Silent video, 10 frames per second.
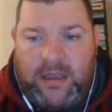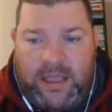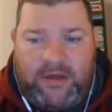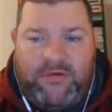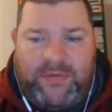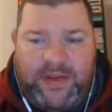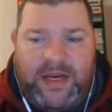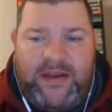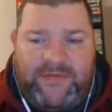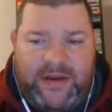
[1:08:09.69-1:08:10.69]
Yeah, it would be
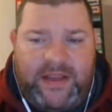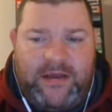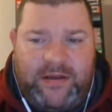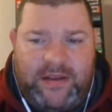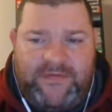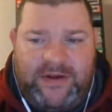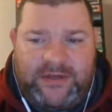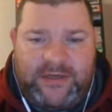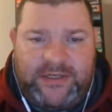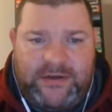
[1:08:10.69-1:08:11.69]
neat if the DL did a
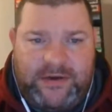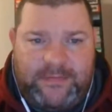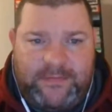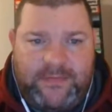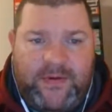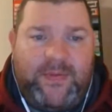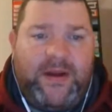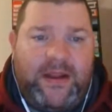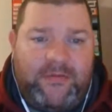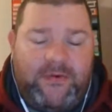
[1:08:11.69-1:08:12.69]
veterans unit.
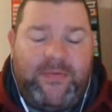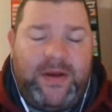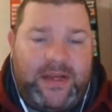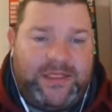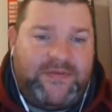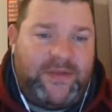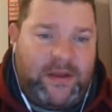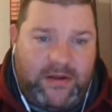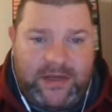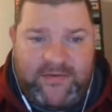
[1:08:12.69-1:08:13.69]
It would be nice if they
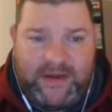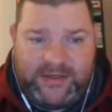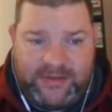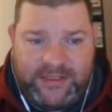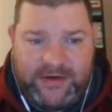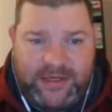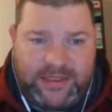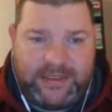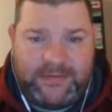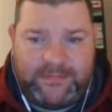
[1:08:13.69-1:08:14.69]
all did veterans
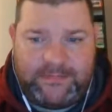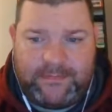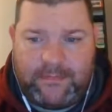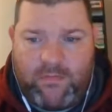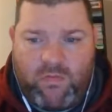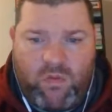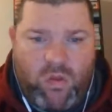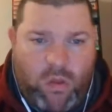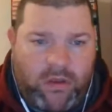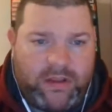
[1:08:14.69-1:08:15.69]
units.
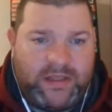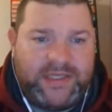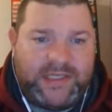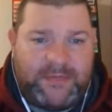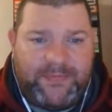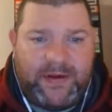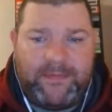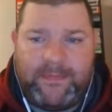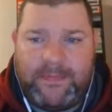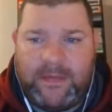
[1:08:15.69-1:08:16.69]
At least
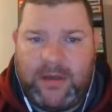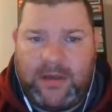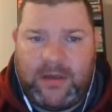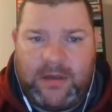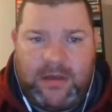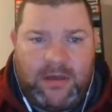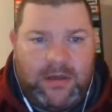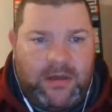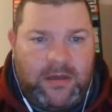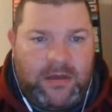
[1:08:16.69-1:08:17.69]
something.
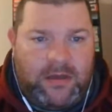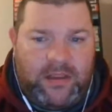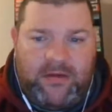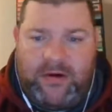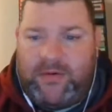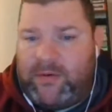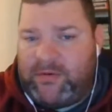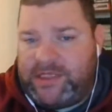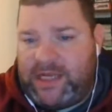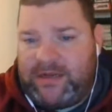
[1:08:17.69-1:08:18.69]
The only one
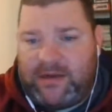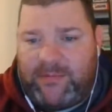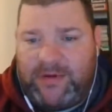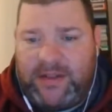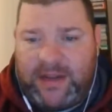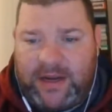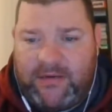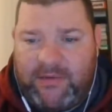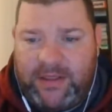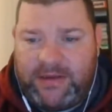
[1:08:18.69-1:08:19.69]
was that company that
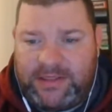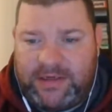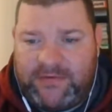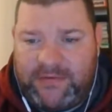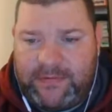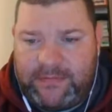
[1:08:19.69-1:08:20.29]
got rid of their stuff.